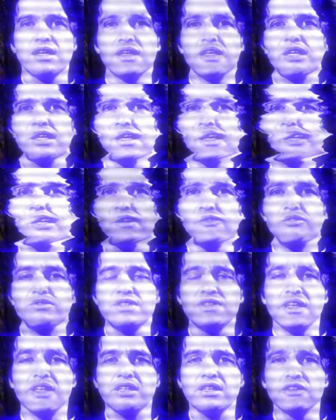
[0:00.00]
I've
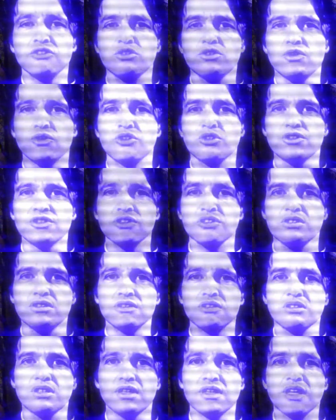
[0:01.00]
taken
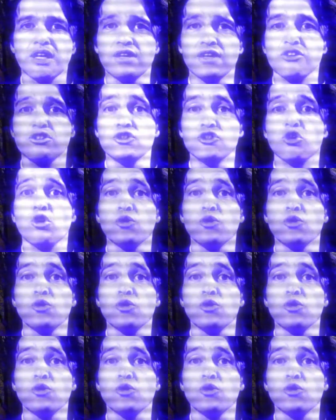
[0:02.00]
courses at the Sol